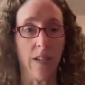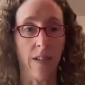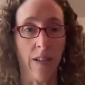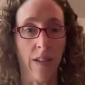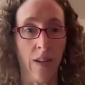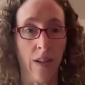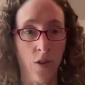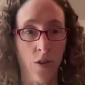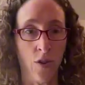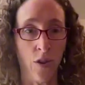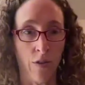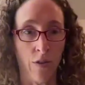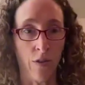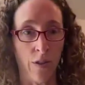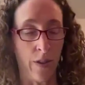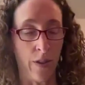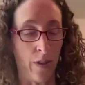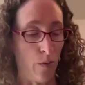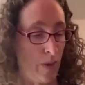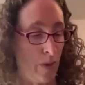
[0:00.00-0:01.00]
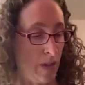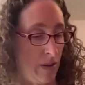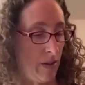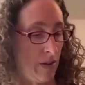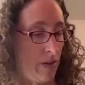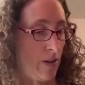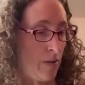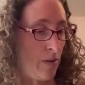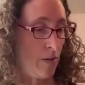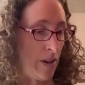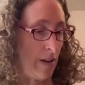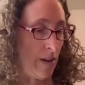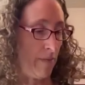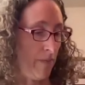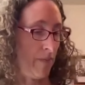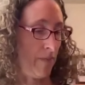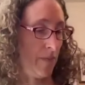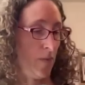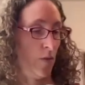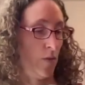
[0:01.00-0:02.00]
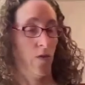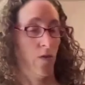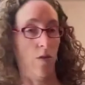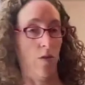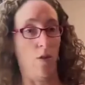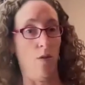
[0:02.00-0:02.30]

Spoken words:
to let it charge a little bit. Okay. So